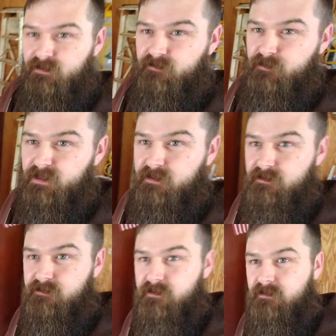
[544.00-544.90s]
Love my
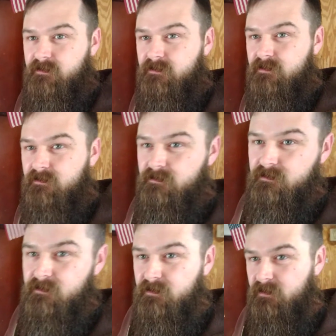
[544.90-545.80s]
country.
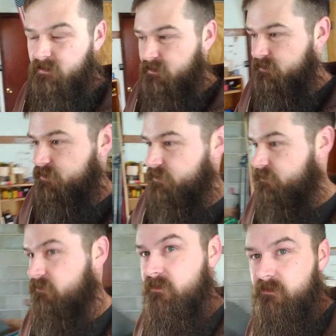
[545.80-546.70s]

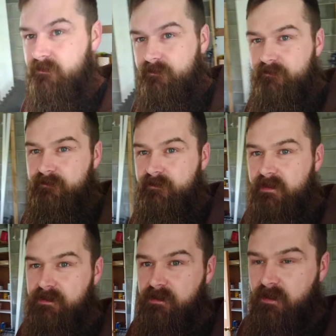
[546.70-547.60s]
So
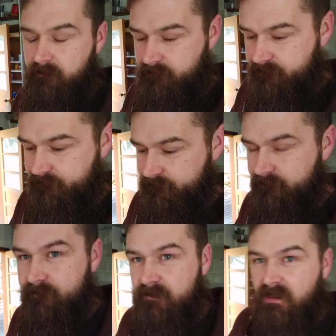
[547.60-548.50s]
that's that.
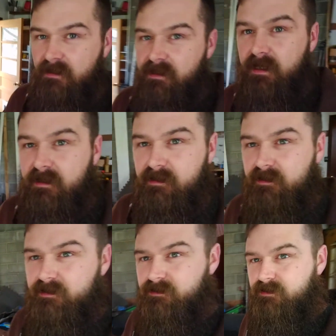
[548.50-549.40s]
Yeah, and
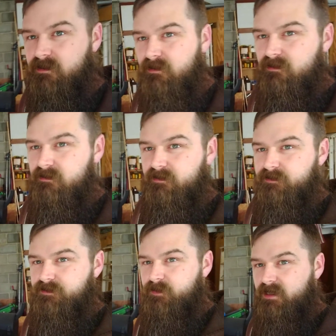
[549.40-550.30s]
then there's
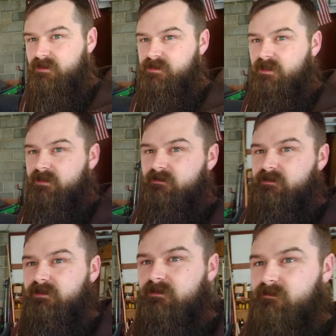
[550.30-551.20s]
the back side
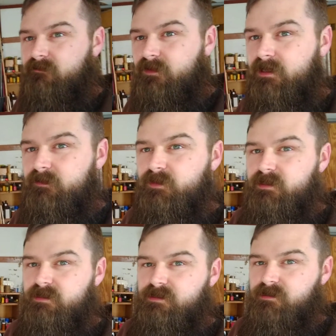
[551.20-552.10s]
of the
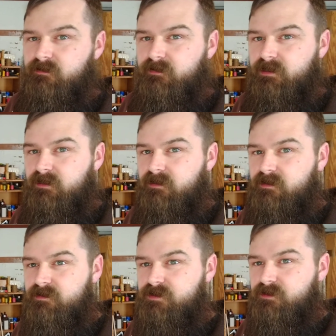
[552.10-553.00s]
fireplace. We got an
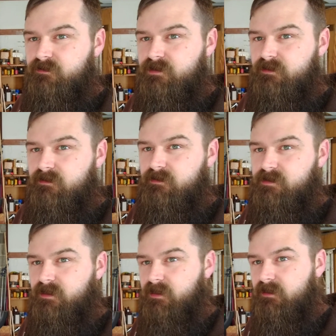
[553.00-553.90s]
insert
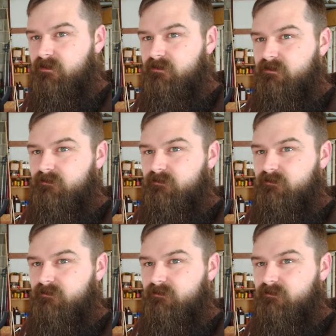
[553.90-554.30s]
inside.